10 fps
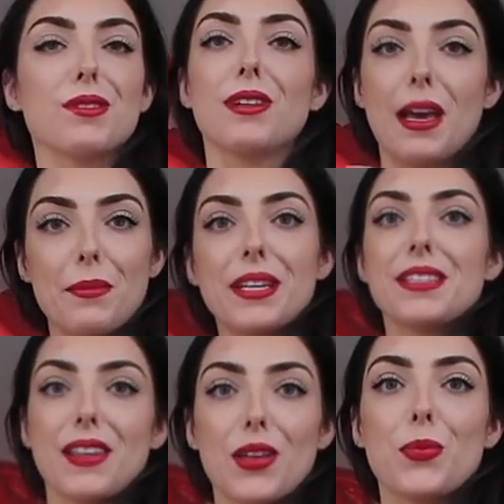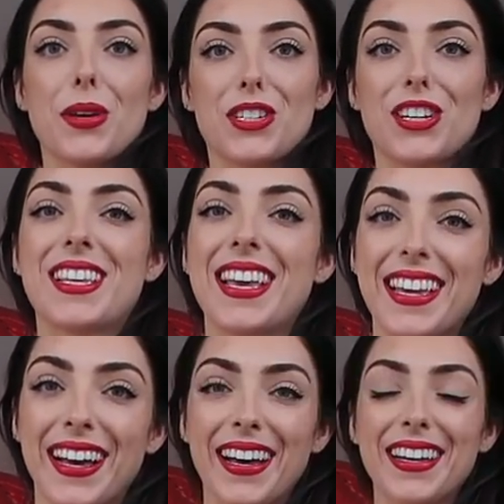so let me insert the pictures
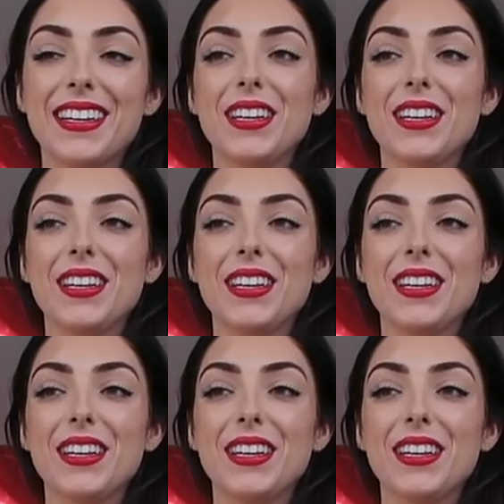here.